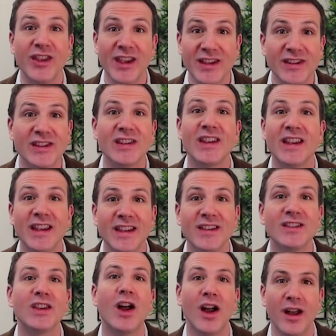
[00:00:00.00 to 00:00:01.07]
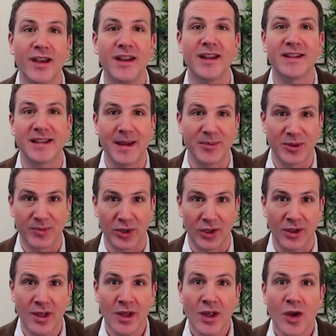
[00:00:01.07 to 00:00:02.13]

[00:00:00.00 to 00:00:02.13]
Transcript: This is unacceptable.